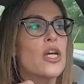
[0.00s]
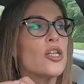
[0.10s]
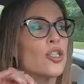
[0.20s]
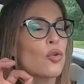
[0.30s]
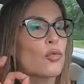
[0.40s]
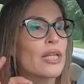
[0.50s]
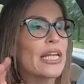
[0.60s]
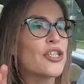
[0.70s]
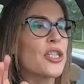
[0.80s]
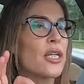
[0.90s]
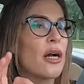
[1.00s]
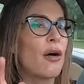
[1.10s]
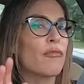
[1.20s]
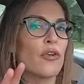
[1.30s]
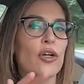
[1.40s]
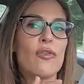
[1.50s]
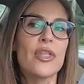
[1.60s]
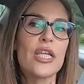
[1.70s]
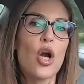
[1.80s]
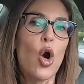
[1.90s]
So in relation to comfort,
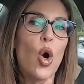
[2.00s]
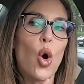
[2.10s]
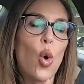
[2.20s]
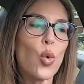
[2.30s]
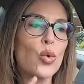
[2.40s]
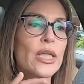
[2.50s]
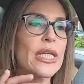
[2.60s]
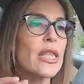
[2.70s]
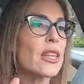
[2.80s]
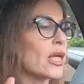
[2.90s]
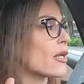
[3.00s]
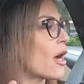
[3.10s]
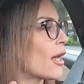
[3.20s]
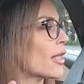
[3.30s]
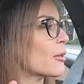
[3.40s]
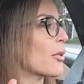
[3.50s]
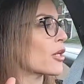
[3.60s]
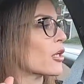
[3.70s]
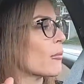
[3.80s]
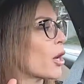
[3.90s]
the only thing I like
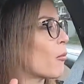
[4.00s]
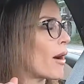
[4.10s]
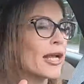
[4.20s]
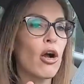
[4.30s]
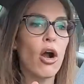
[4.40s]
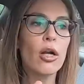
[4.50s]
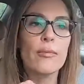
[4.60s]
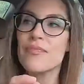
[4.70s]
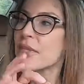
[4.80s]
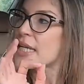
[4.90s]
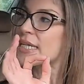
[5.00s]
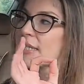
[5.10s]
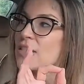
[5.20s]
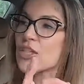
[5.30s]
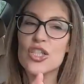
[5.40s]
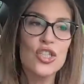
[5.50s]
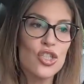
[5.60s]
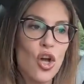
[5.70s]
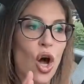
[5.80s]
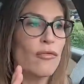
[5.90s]
better about my car is the
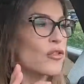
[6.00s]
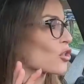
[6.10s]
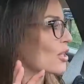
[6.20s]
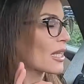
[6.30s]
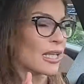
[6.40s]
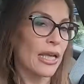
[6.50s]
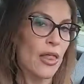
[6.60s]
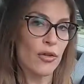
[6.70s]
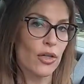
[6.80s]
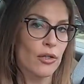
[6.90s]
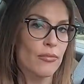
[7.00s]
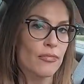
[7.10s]
softer leather.